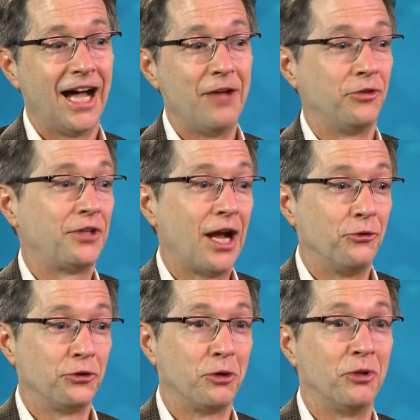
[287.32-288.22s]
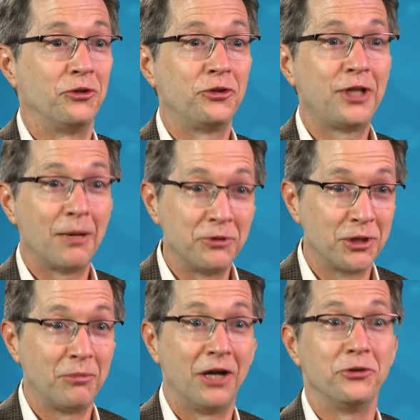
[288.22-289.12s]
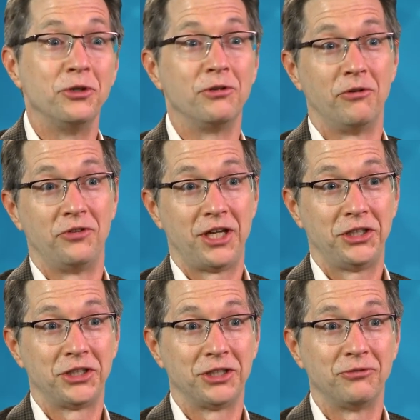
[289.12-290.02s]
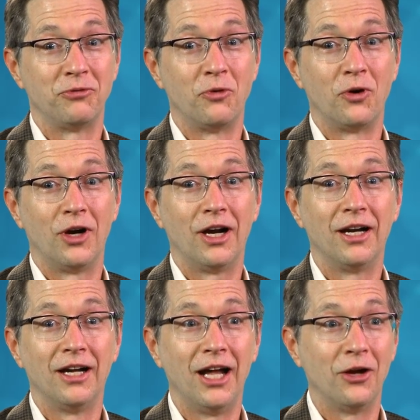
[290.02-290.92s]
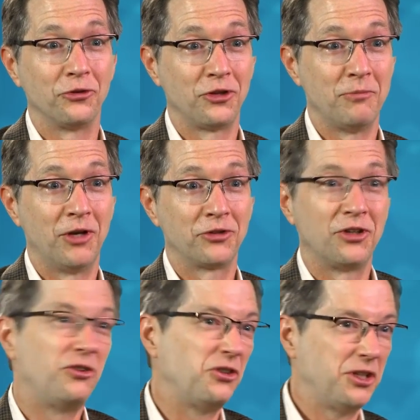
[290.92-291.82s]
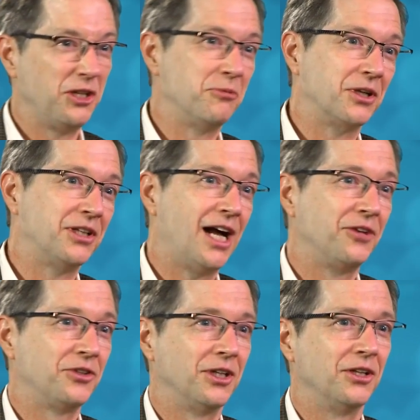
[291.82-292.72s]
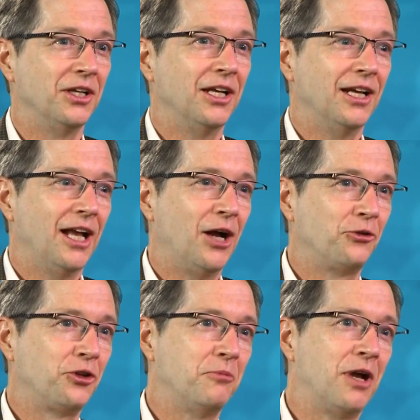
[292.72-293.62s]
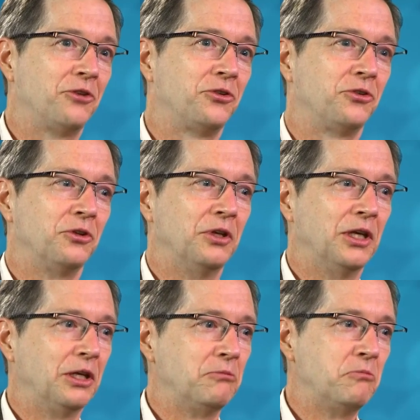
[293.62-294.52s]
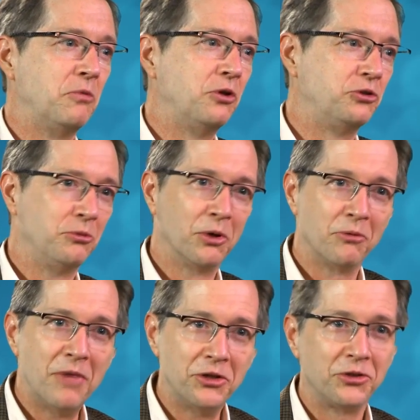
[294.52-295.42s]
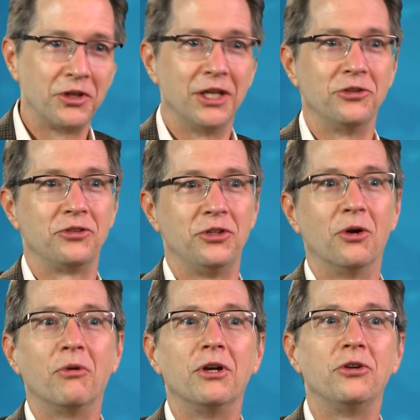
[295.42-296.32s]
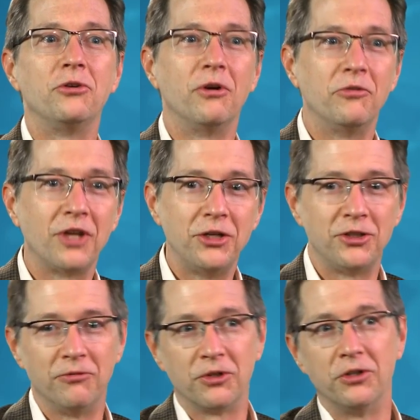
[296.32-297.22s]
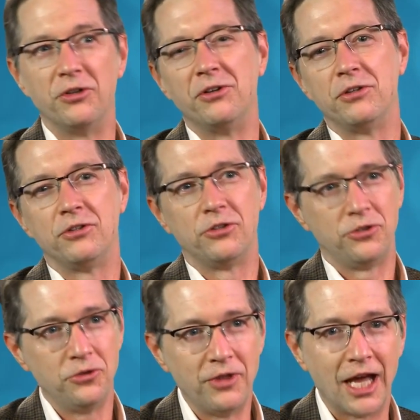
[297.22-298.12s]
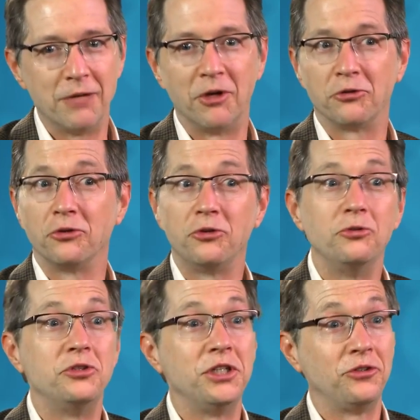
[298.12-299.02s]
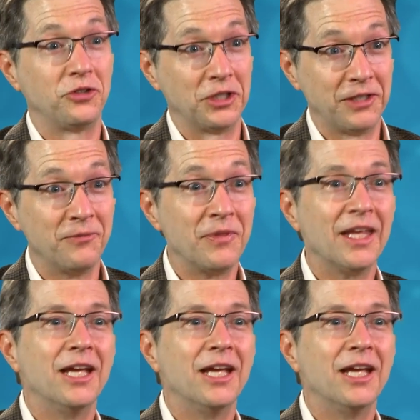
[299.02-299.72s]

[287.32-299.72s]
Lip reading: I have to say, I was a little bit skeptical about doing derivatization for LCMS, because I usually teach my class that LCMS should be able to measure things. You don't want to do derivatization. If you're going to do that, you might as well do GC.